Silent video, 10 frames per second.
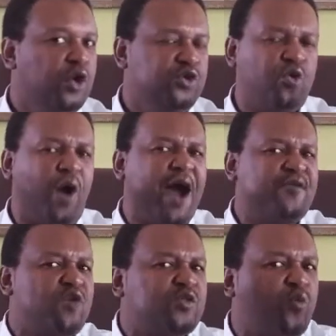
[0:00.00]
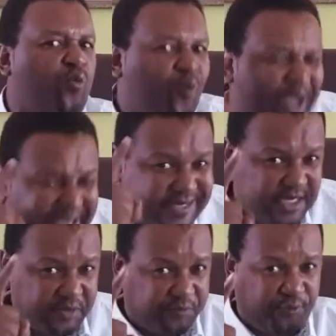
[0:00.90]
You are not
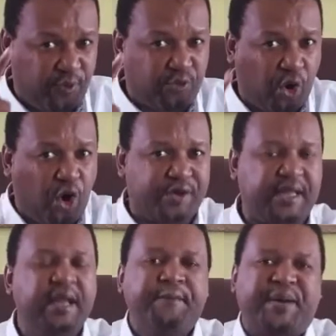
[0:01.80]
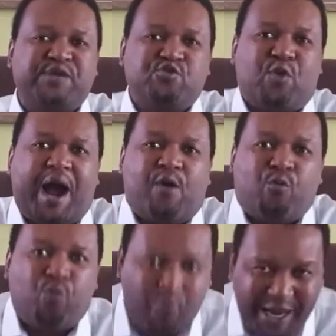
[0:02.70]
waiting for God, but you are
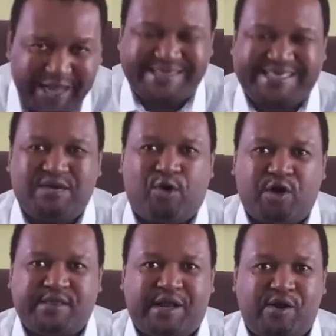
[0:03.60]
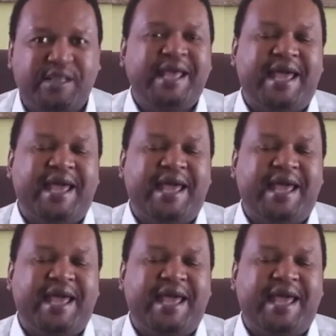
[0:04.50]
waiting on the Lord.